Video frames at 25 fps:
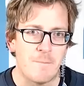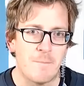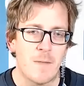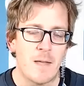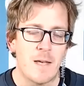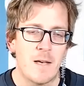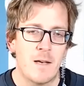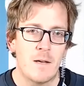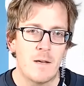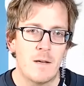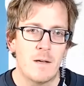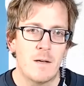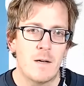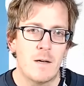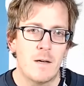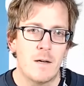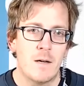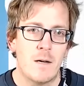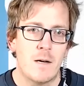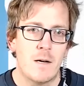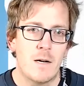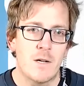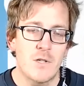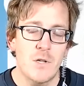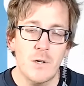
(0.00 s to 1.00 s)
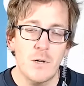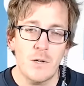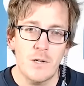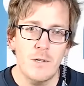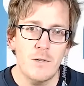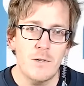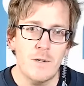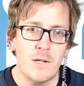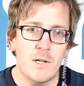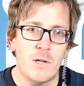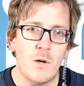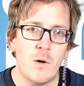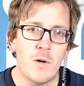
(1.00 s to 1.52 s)
A
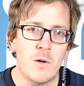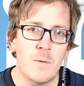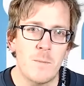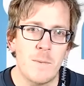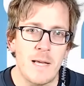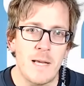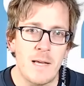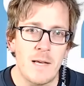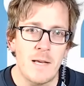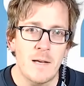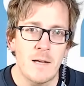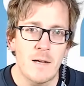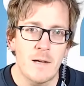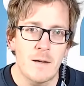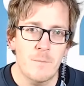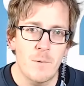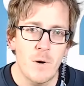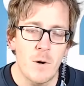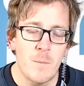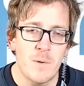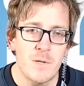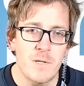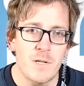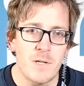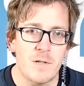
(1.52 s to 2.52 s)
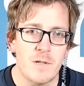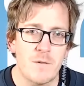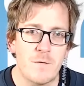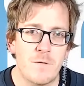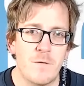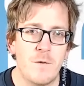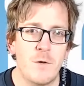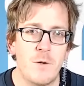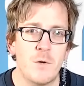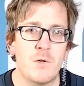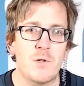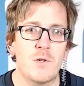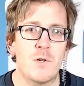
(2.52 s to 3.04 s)
circular economy promises a
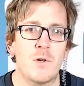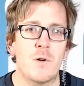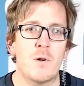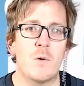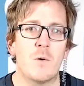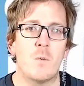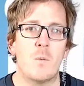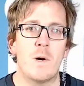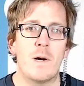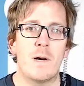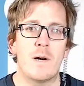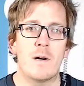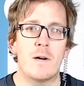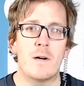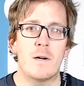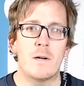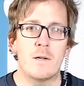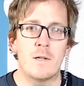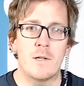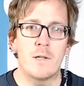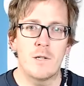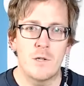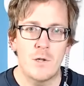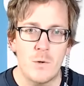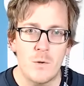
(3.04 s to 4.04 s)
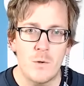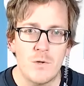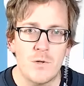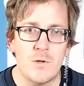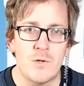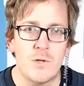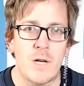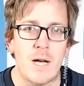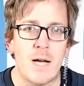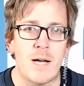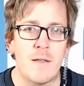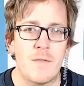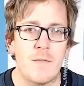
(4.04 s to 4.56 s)
future where
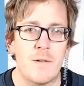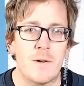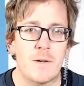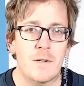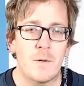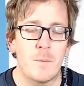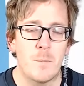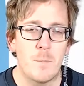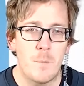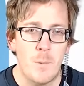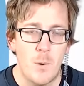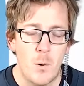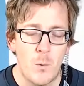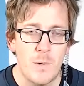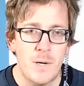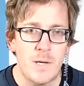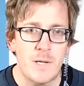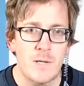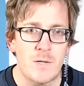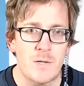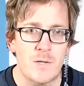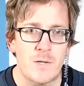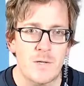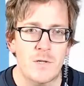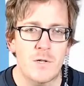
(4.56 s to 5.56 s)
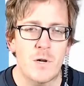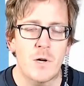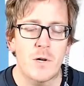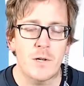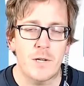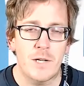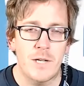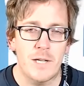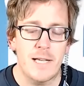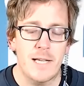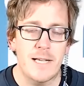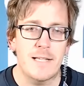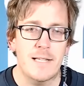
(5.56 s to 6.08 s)
goods and their components
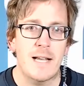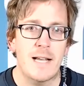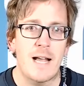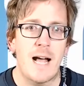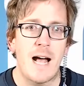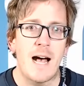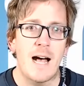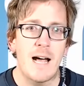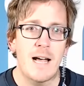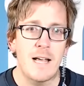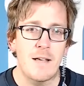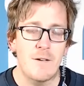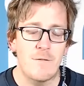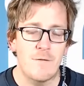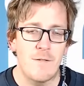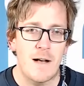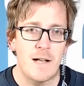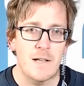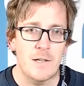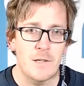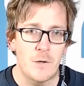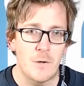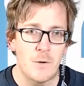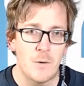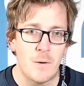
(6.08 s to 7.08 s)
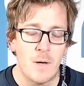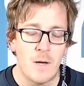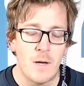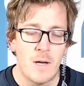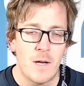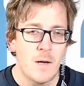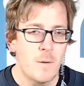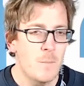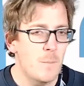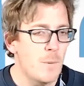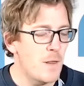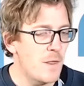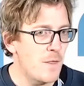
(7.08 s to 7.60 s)
circulate at high value,
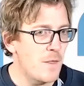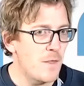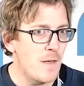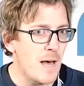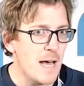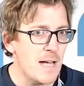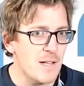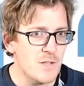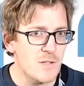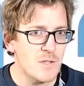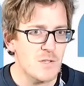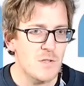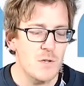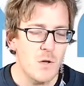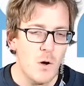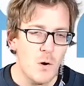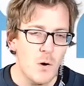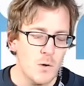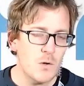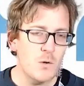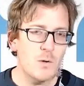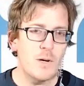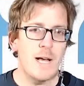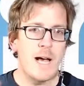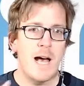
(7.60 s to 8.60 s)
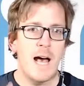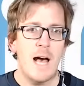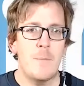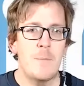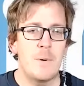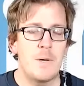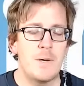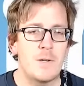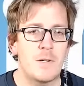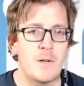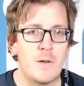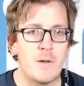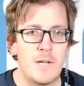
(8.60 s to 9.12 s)
but that's not going to
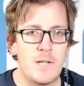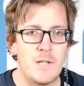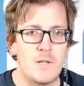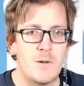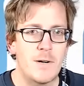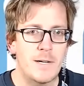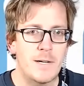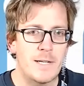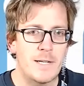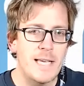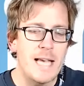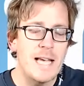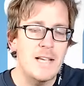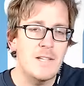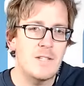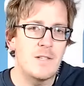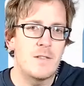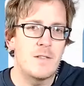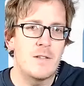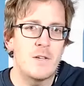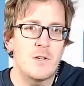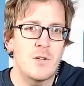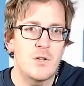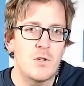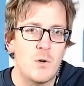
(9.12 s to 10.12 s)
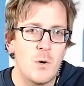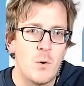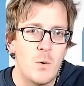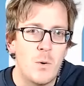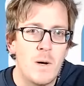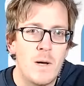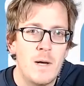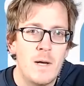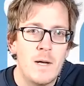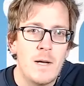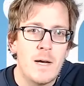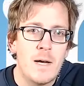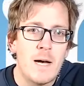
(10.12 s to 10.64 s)
happen, according to our guest in this show,
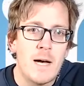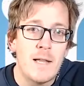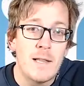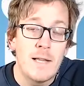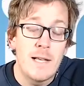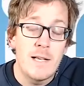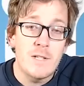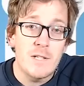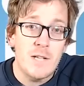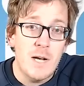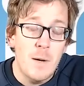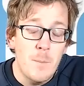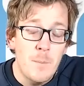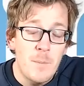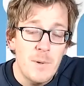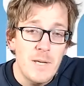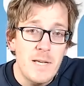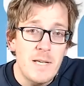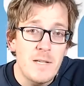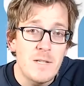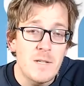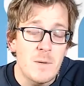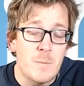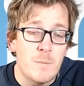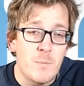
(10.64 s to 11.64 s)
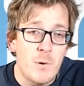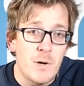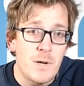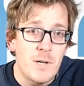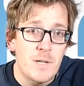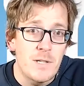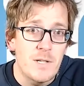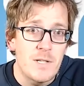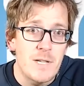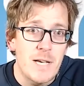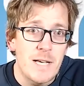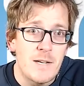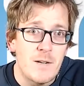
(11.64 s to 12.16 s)
unless companies and product
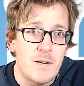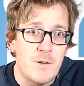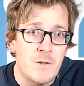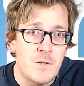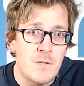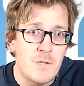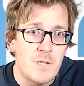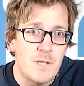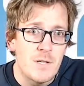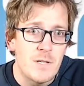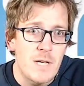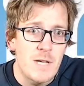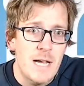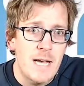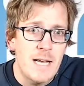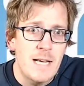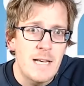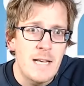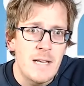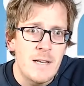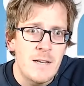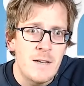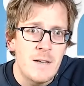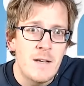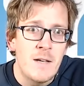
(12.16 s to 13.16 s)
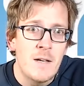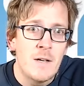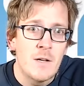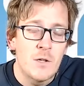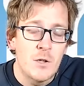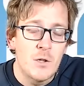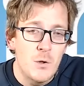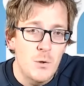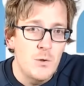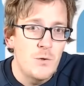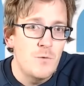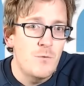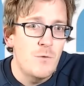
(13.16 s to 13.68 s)
designers design in
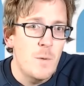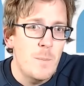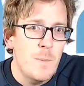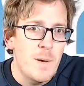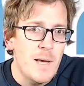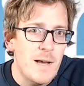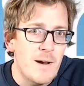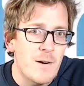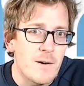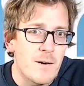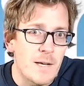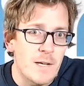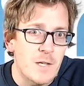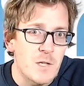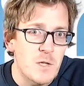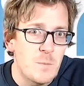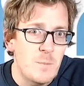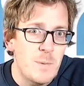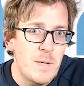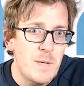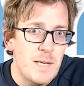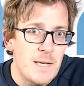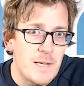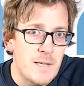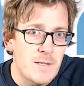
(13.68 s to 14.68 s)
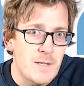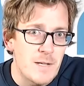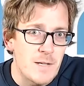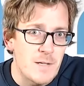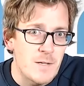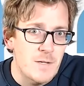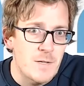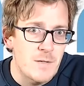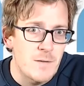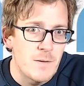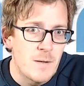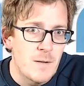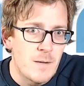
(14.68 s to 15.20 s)
good repair
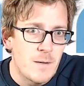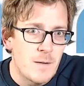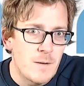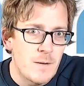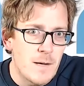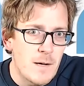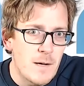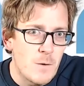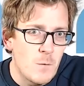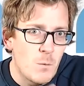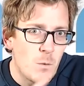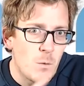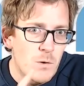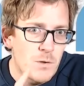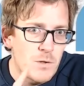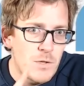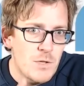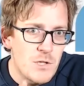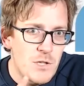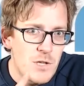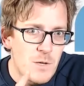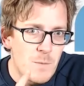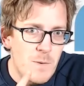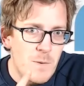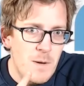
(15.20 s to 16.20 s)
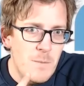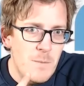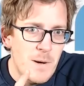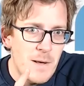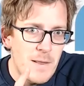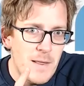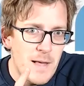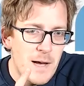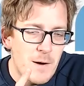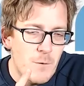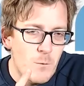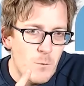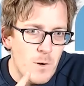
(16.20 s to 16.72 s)
experiences. Now, what does she mean by
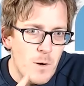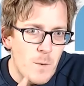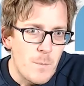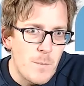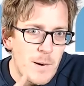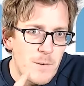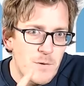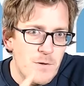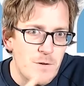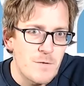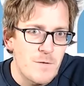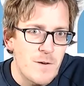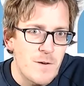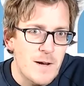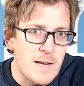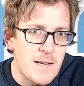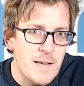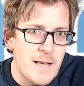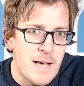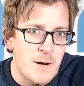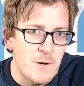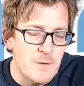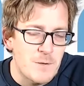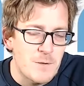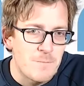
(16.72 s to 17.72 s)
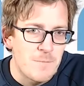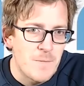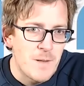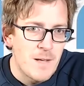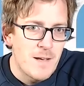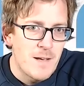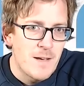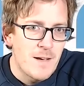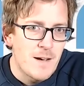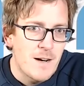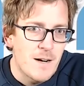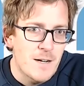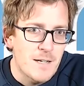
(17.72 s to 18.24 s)
that? We're about to find out.
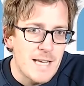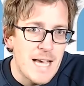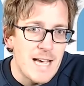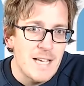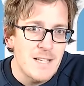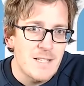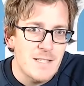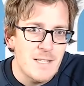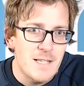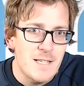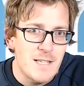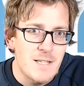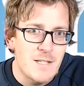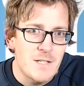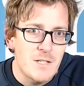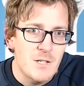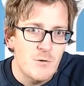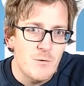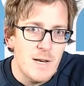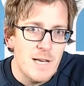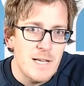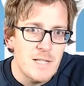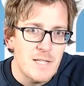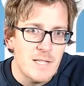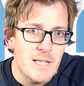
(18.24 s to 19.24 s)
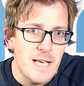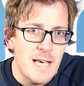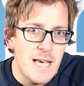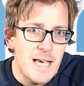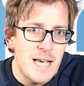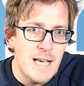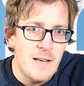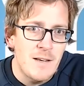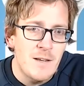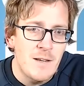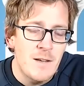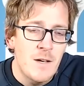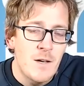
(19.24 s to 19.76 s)
Our guest is Grace
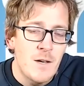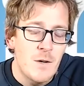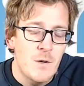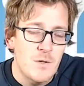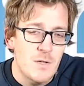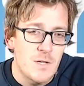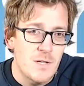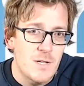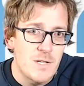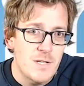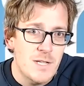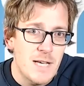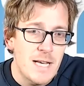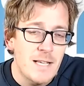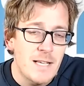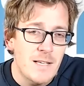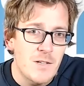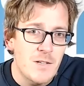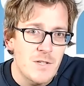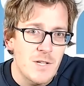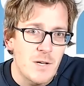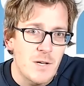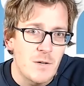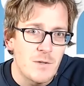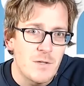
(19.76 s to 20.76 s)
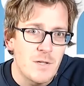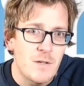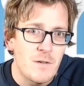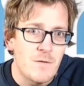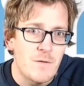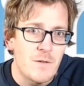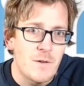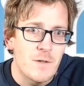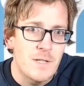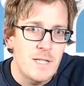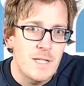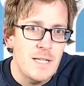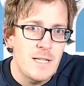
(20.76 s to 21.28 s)
Kane, who's a design consultant
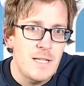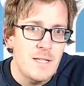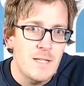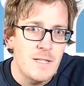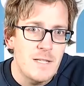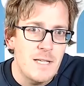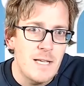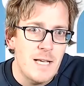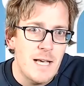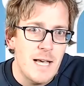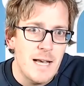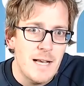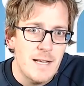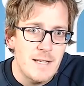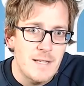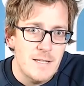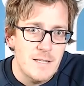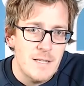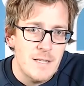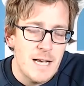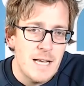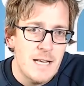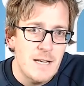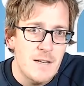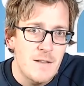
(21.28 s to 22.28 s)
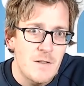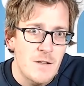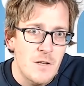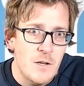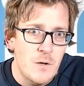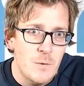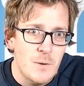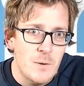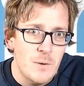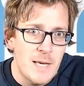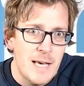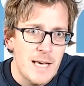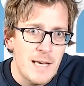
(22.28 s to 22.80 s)
for DCA Design in the
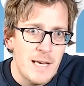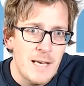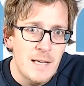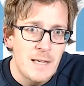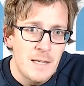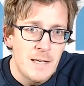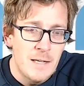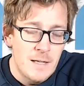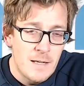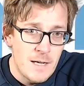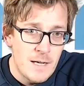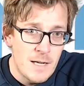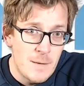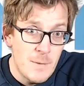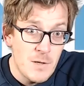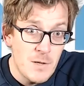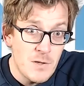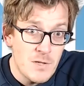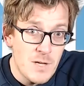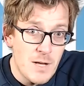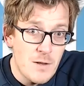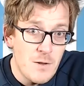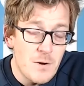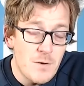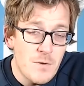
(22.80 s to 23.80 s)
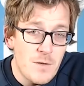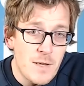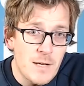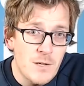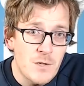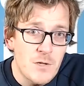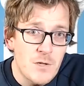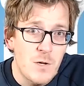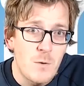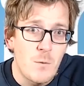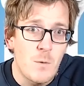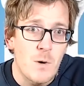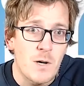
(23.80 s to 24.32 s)
UK. And amongst other things,
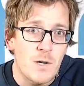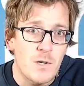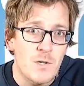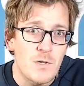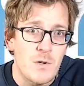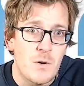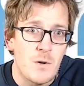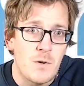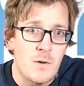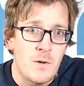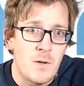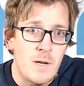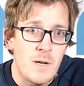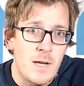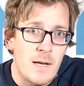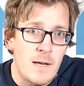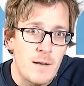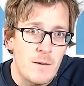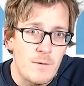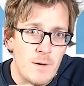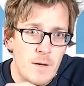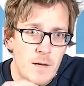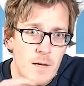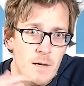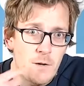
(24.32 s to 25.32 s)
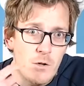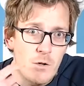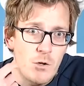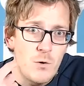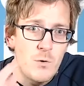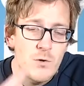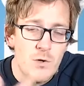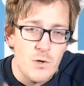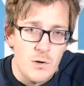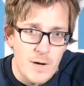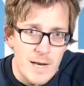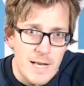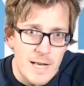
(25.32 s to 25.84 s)
she works on
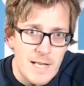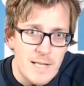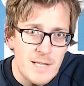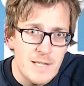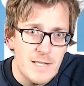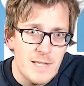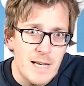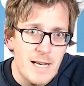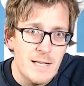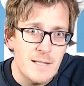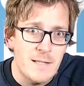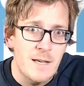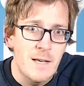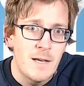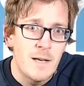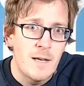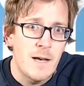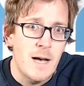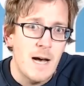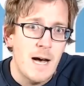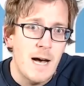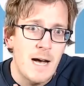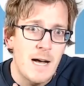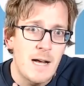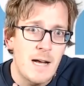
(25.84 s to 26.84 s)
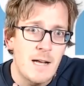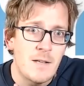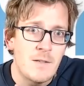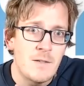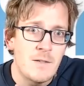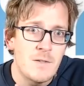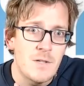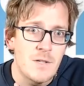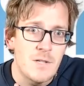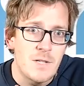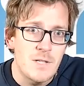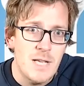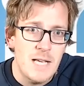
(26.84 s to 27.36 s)
user insight and
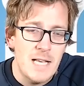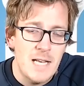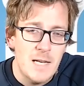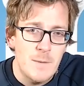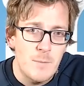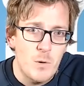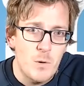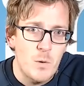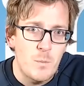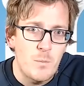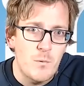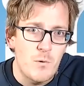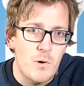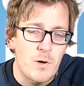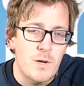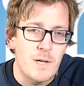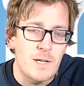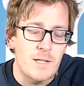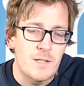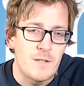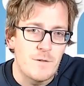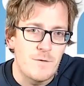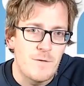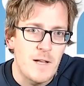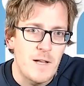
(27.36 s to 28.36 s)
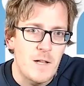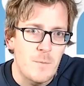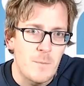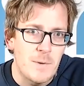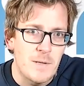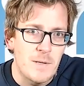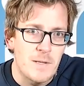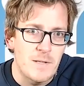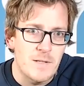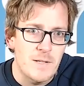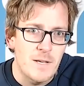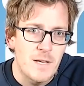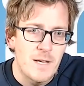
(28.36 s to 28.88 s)
sustainable product
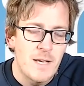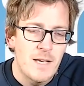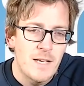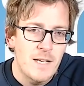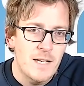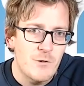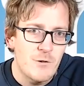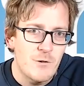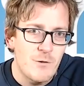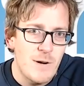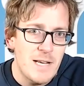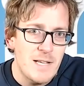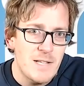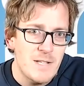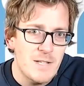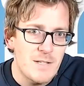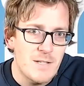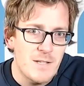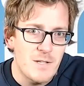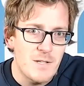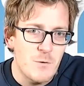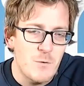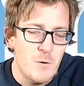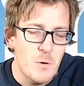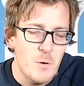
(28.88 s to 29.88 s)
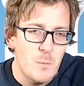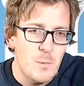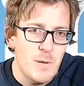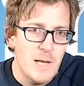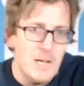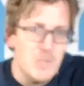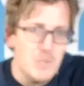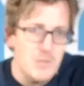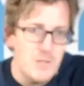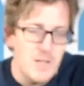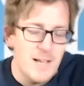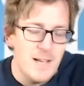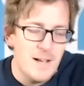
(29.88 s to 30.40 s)
development. Grace, it's a real
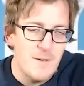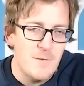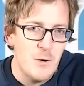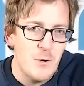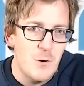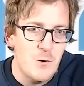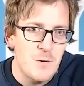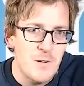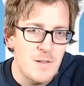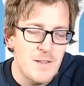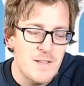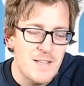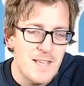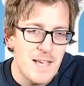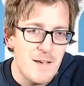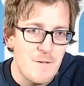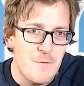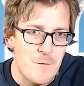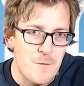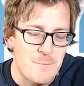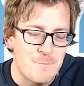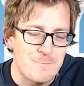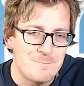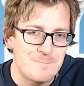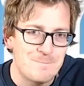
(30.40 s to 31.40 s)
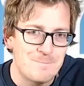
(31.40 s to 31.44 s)
pleasure to have you on at the DIFF.